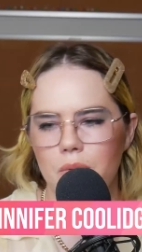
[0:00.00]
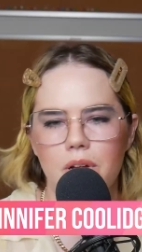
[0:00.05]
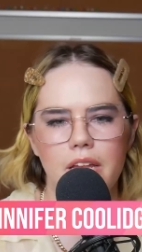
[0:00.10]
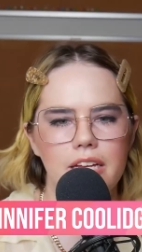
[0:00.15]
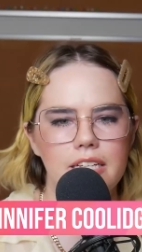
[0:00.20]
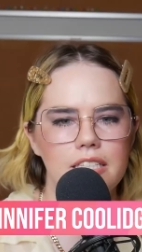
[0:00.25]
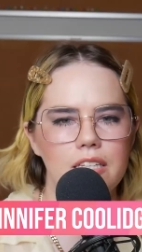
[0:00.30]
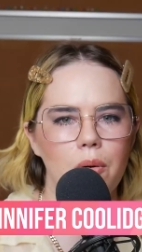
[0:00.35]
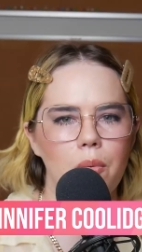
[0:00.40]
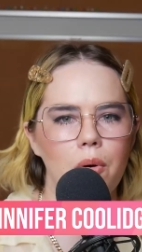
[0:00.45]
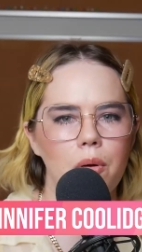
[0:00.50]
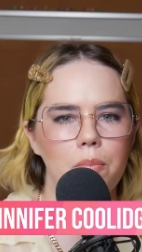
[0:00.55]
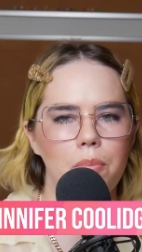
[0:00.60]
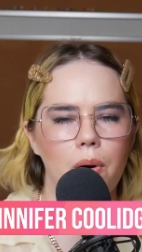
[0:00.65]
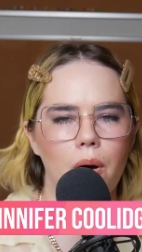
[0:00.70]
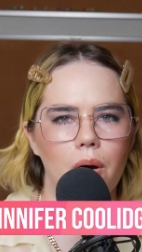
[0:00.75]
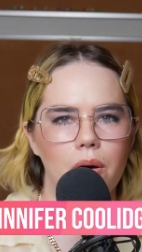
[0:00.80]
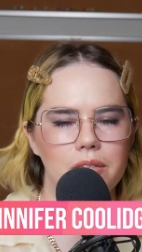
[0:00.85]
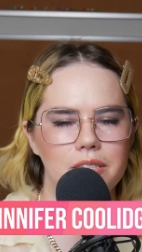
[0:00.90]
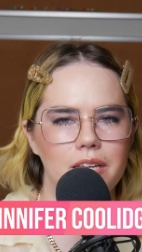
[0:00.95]
like someone
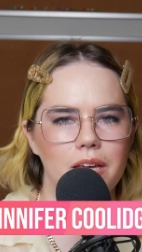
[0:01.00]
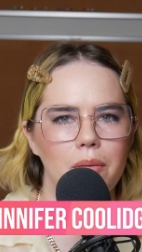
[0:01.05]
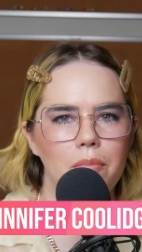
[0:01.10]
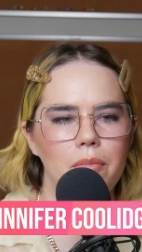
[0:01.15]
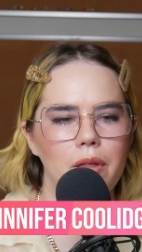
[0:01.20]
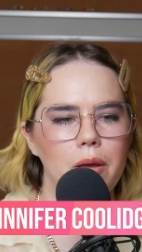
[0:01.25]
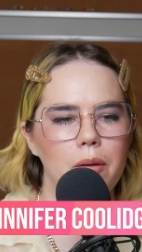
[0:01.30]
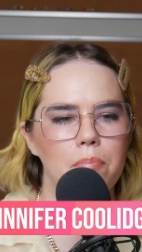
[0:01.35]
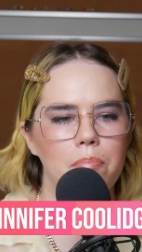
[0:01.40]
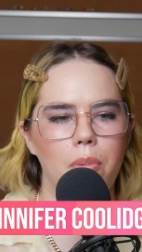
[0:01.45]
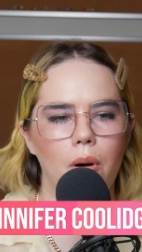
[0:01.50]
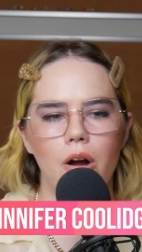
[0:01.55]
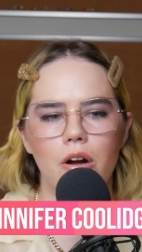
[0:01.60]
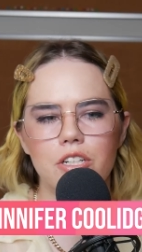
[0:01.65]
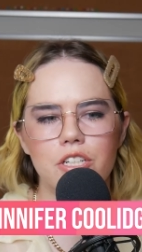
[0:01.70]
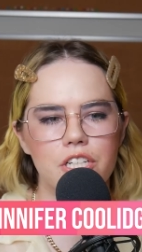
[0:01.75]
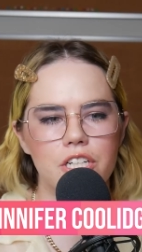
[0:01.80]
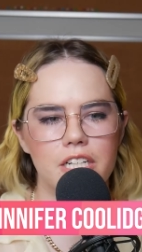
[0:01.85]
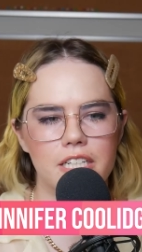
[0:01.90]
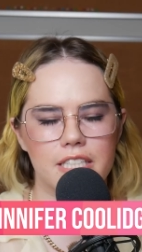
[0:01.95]
po- some like
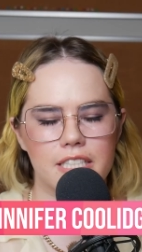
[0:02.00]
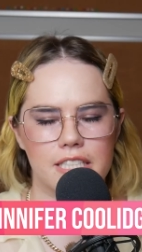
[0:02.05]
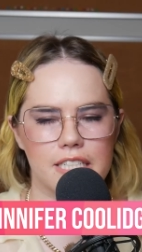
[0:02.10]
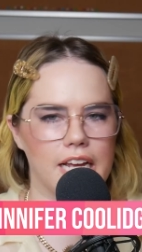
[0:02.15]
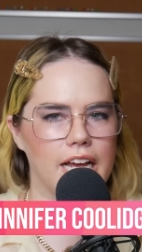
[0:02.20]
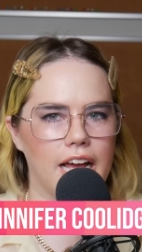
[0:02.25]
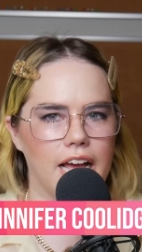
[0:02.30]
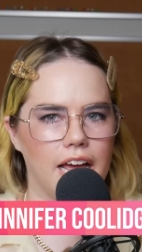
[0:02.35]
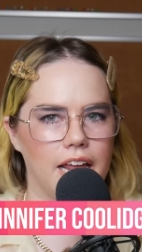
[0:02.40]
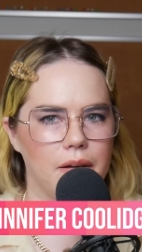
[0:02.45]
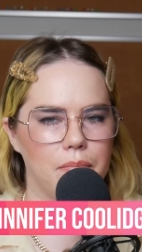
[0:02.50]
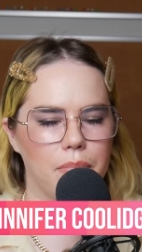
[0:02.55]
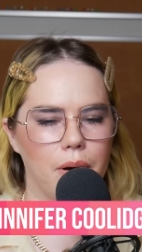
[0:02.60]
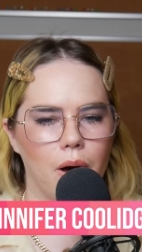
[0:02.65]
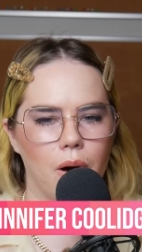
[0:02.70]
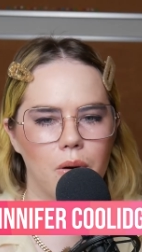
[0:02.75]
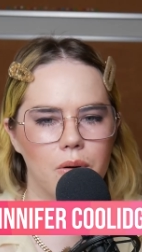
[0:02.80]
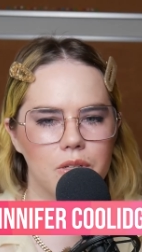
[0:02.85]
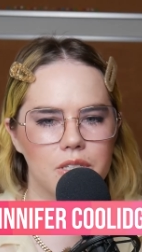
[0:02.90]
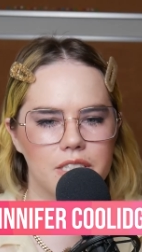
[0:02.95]
Barchie stan
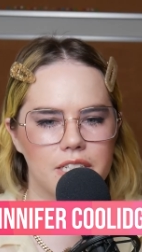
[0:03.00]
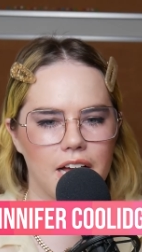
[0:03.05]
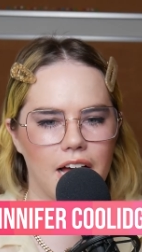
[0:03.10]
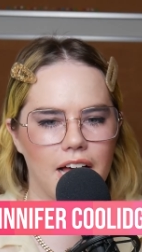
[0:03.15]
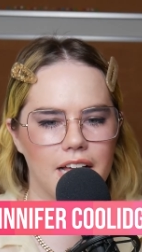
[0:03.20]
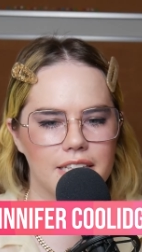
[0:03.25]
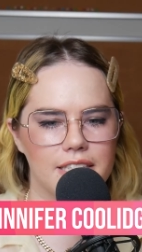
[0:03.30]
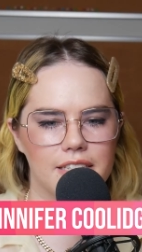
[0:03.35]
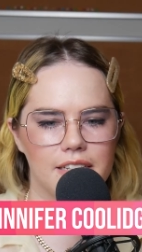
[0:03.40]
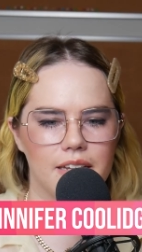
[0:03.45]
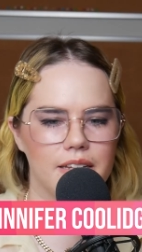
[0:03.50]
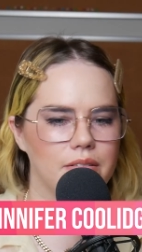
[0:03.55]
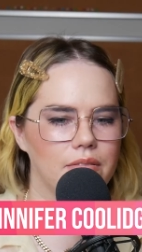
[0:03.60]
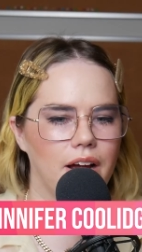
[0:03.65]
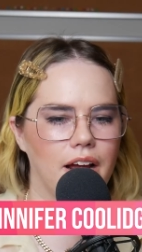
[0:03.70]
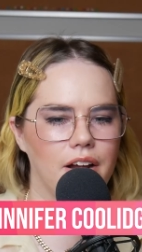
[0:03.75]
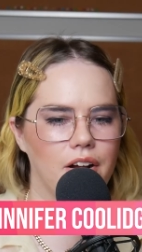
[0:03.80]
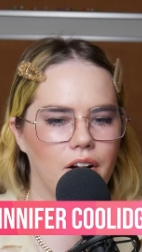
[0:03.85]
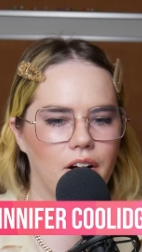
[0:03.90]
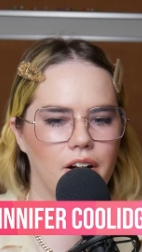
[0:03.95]
posed as Lili
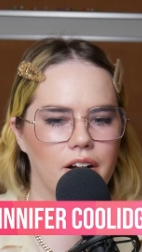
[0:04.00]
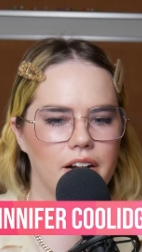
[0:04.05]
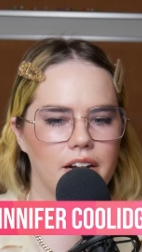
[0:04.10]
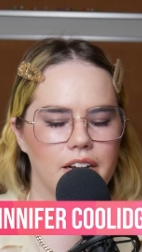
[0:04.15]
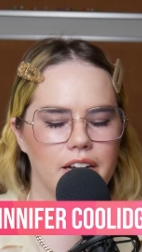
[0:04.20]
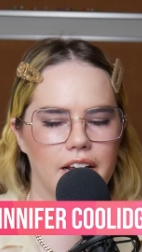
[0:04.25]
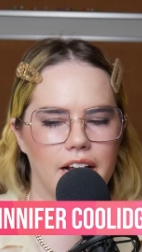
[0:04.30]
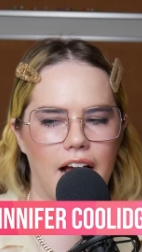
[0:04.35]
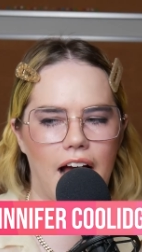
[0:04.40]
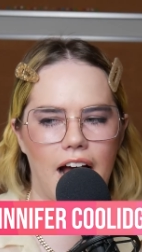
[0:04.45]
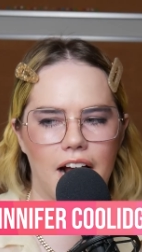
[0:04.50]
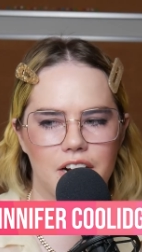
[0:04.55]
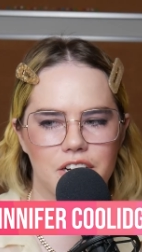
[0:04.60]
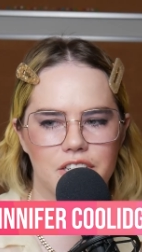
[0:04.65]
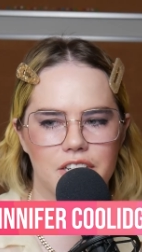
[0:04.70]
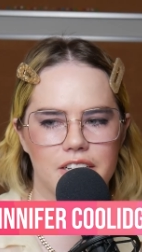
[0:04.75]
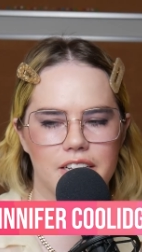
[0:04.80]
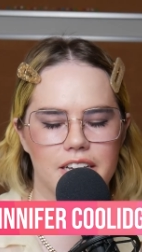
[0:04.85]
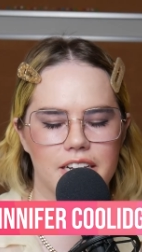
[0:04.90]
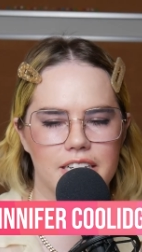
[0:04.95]
Reinhart and like
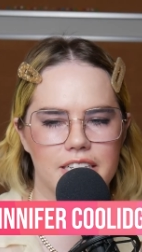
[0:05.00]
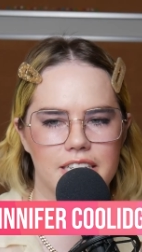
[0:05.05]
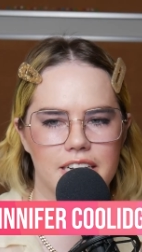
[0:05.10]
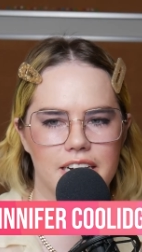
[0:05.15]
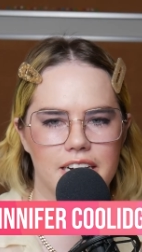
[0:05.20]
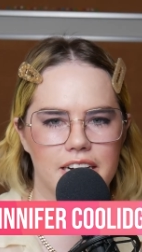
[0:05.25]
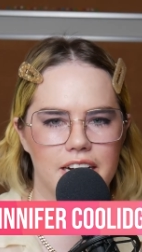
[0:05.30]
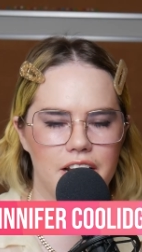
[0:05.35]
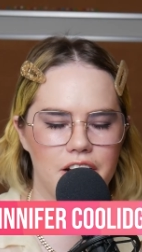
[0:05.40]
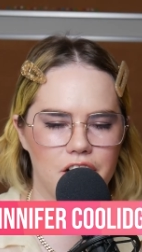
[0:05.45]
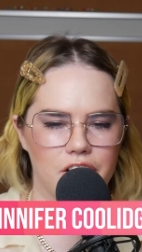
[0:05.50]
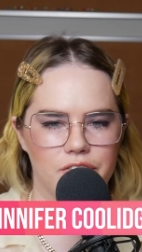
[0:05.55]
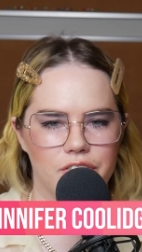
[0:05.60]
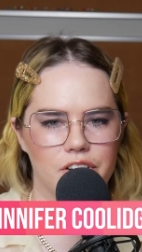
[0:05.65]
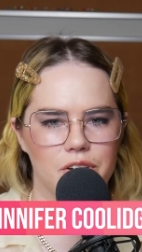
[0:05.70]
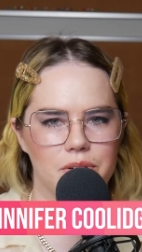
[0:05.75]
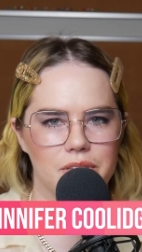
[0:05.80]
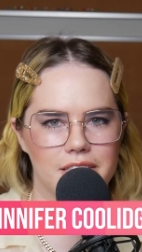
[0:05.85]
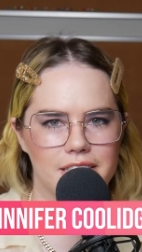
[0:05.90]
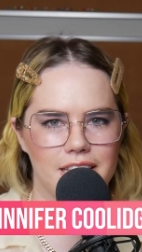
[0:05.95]
actually like did an
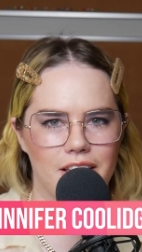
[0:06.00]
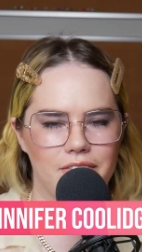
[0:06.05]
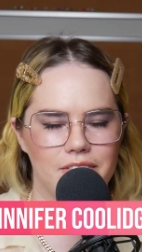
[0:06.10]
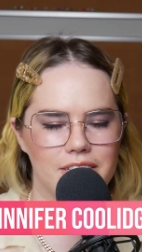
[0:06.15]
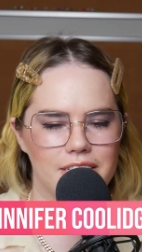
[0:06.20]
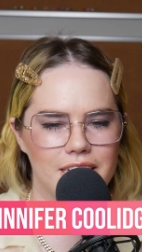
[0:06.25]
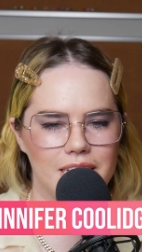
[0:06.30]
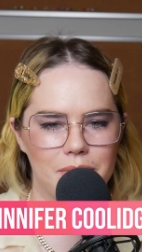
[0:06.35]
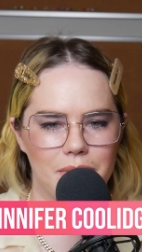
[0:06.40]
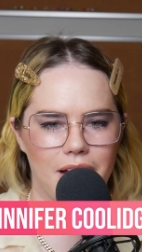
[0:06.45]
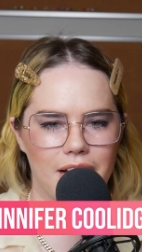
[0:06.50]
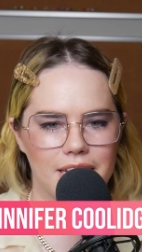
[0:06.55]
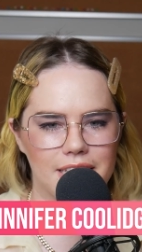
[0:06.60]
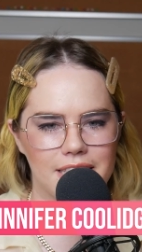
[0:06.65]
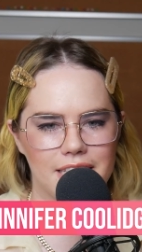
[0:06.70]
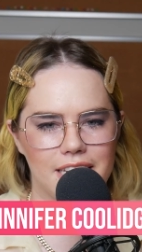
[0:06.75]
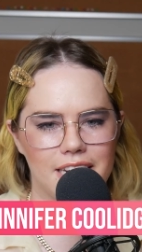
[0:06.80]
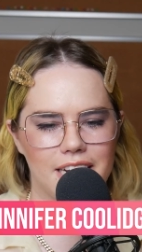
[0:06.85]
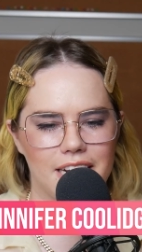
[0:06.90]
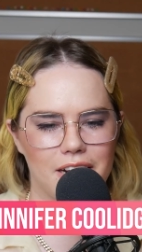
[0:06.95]
interview with 17
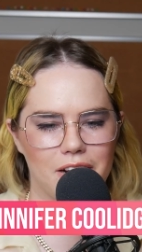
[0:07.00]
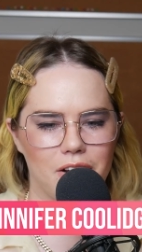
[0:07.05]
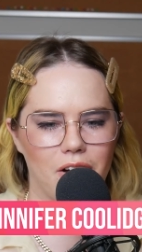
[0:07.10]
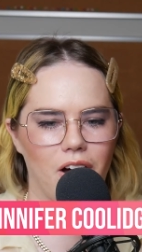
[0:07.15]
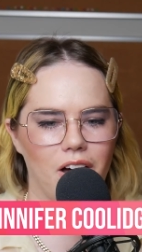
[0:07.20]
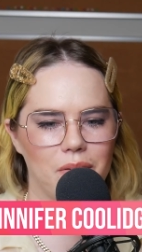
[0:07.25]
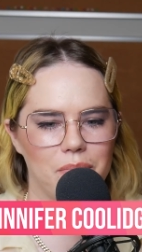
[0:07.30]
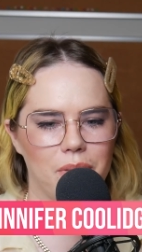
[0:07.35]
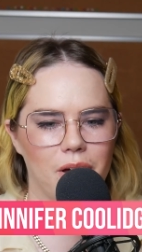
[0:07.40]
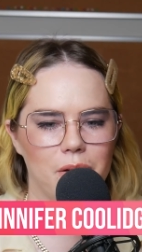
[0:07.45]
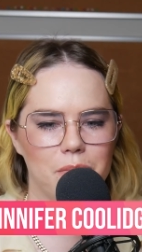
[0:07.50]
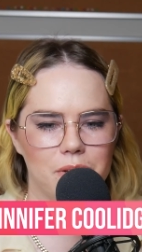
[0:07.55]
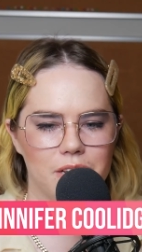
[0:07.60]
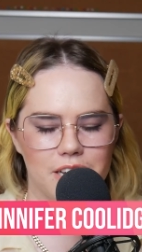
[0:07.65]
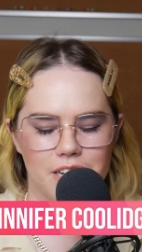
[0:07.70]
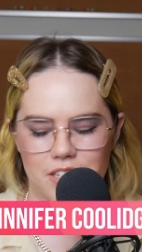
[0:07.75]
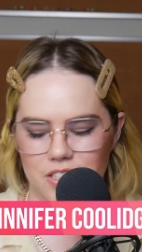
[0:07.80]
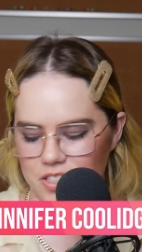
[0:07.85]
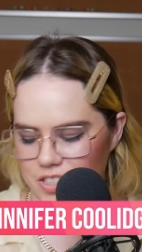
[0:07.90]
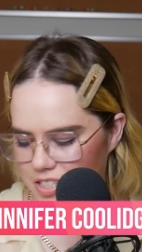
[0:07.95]
magazine and it got
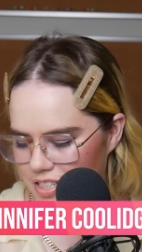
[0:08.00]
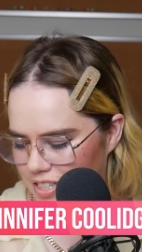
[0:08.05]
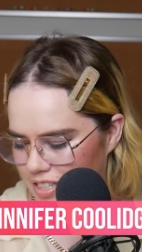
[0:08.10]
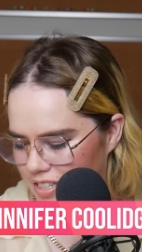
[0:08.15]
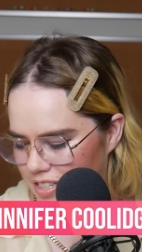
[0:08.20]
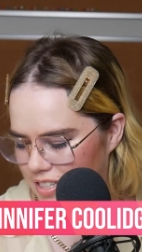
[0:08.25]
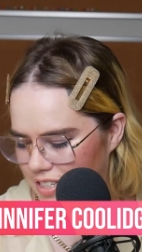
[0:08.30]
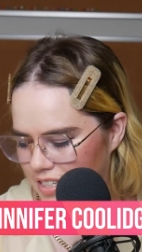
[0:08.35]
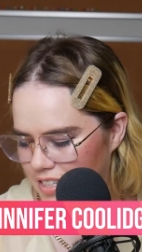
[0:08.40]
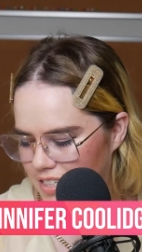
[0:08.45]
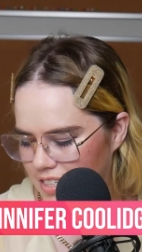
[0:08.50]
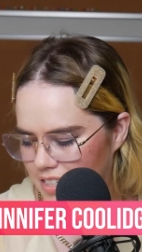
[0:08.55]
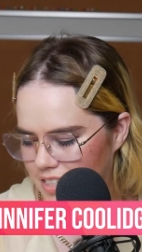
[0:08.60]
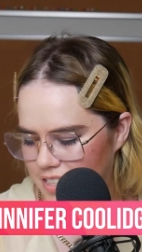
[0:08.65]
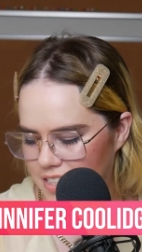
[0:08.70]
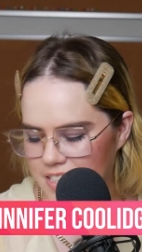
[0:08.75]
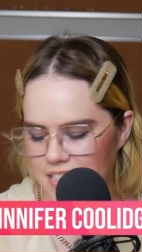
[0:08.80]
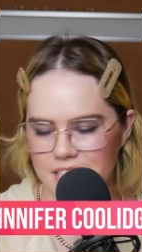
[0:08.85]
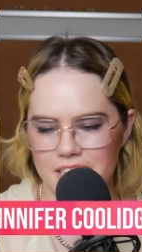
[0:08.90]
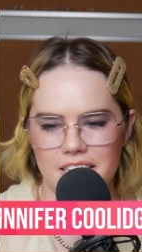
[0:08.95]
published.
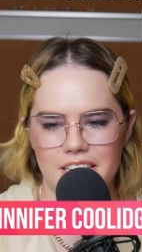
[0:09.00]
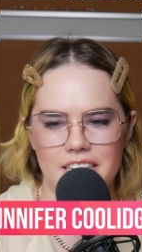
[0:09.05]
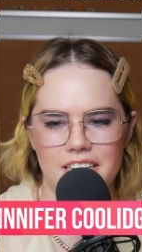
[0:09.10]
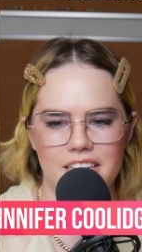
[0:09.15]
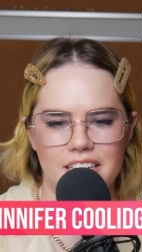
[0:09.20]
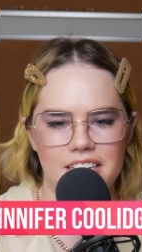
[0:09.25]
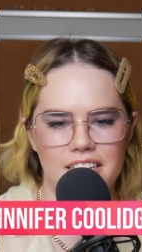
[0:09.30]
Wow.